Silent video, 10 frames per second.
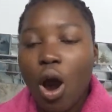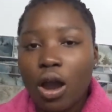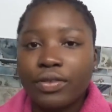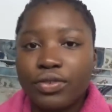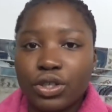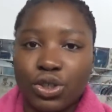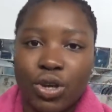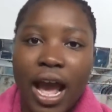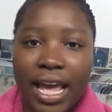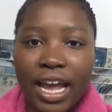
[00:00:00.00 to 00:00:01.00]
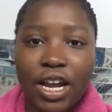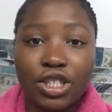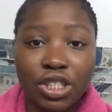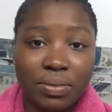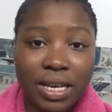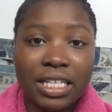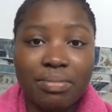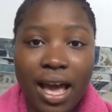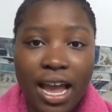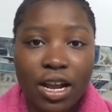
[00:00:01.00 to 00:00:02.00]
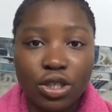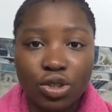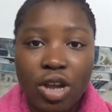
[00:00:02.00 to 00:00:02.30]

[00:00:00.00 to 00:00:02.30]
are for dry hair just because my hair is